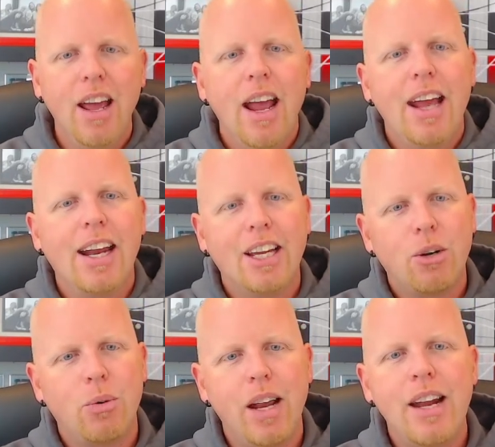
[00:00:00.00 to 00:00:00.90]
and I
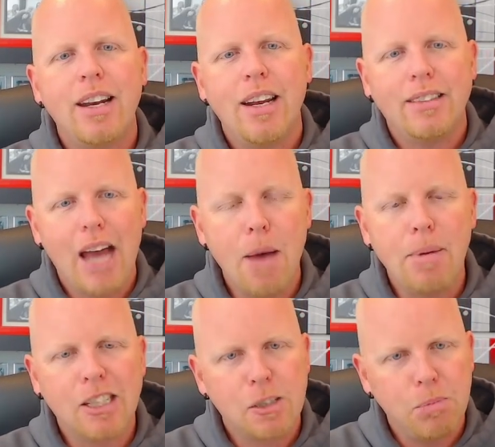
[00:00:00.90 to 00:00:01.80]
created a
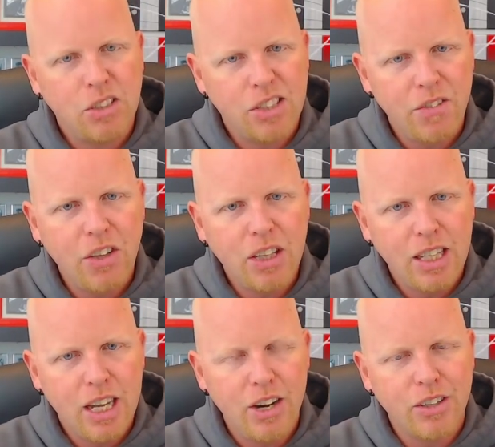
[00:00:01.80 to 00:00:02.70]
topic specifically
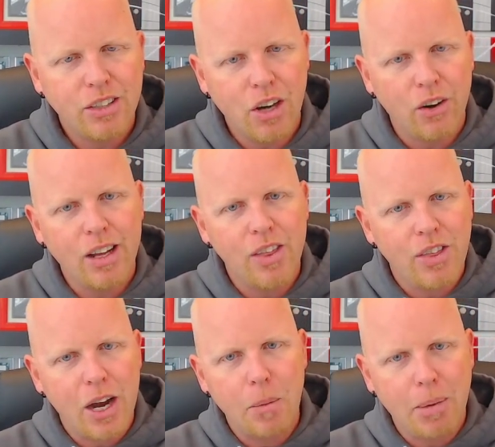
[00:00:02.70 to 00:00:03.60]
geared to target
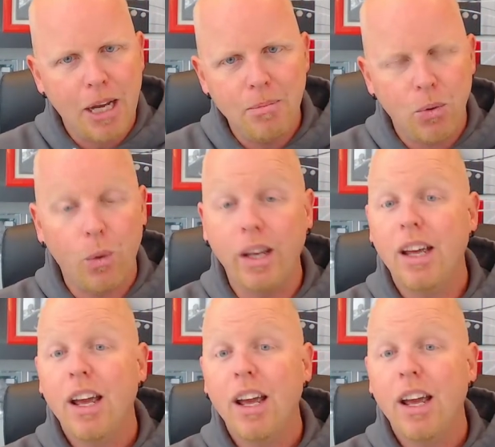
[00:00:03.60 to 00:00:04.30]
their pain point,